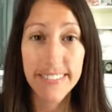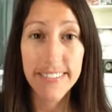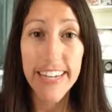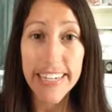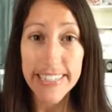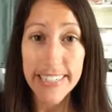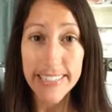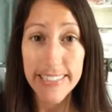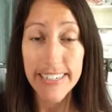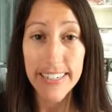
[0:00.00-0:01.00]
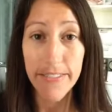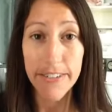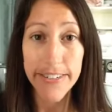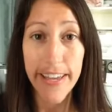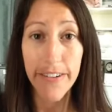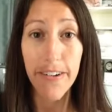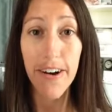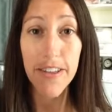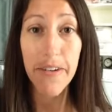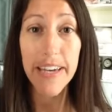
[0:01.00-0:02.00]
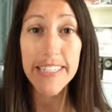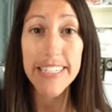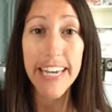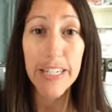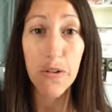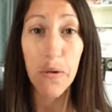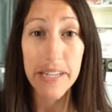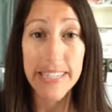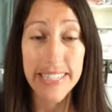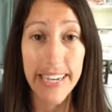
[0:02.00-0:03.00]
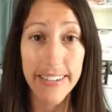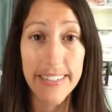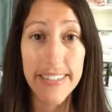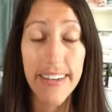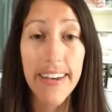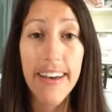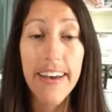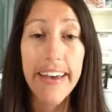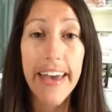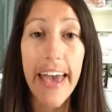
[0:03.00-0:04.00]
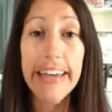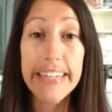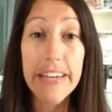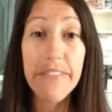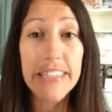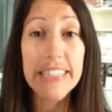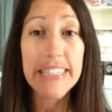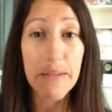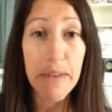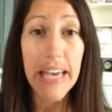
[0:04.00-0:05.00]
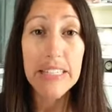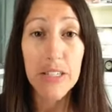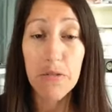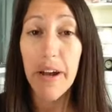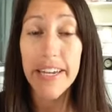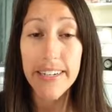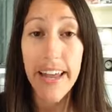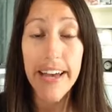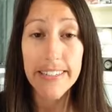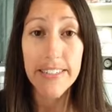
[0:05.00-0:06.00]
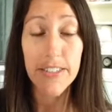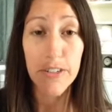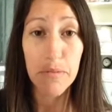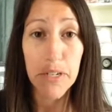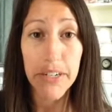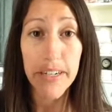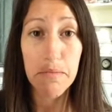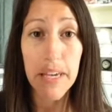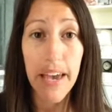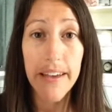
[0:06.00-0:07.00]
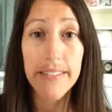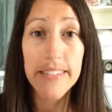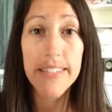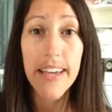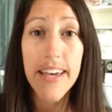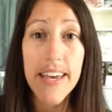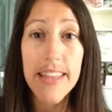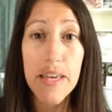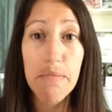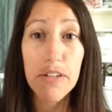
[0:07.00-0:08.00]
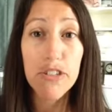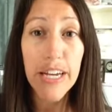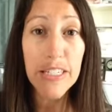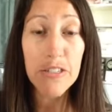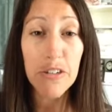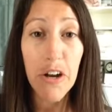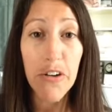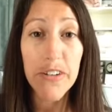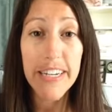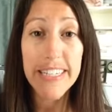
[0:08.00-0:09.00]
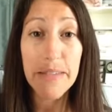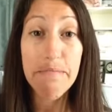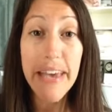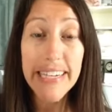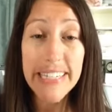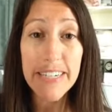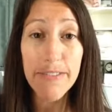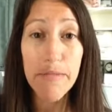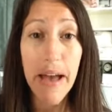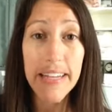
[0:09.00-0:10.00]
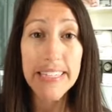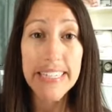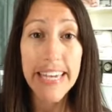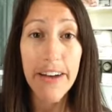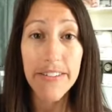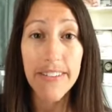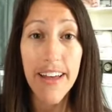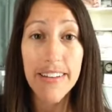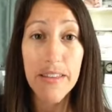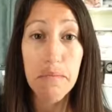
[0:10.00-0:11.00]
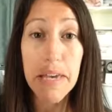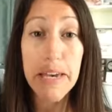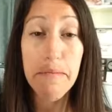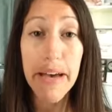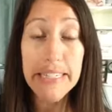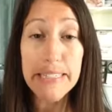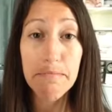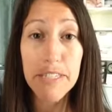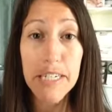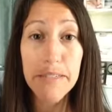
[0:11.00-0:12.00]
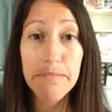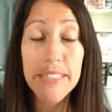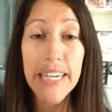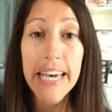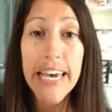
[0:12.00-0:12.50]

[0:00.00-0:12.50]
day 16 of your cycle, all the way to day 26, and even some cases right as your period begins. The progesterone is amazing for balancing out a lot of the PMS symptoms,